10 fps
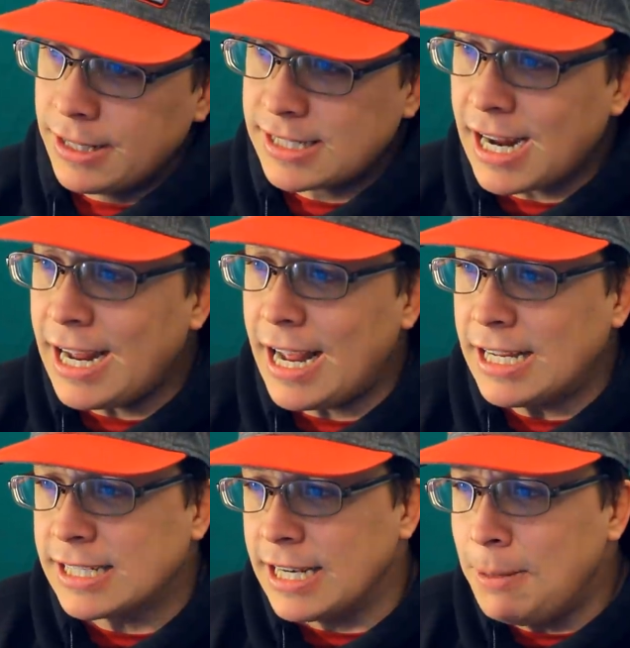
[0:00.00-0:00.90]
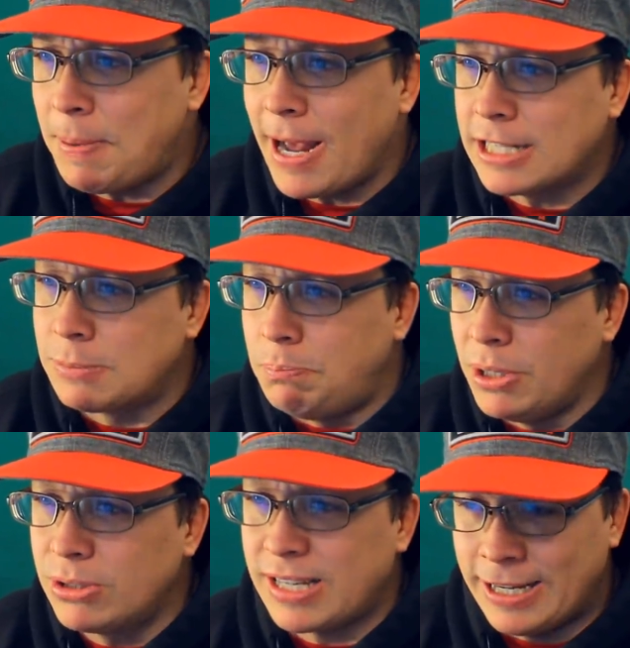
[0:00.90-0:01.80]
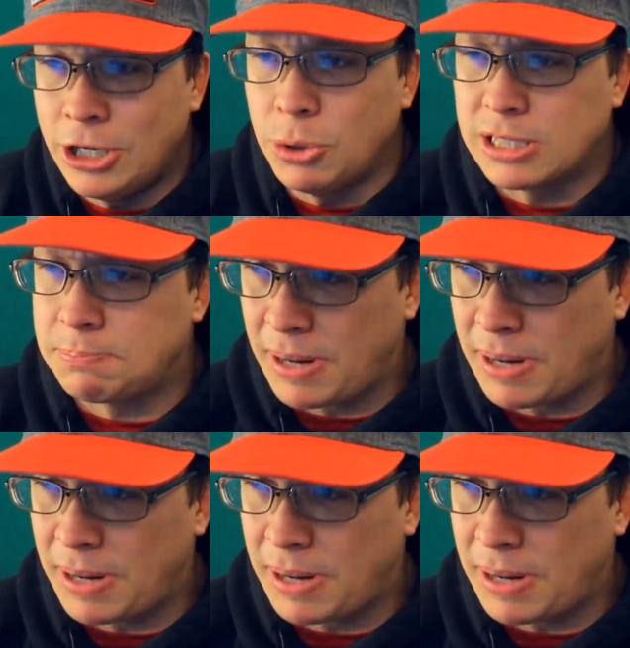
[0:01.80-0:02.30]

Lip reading: This guy has knee pads built into his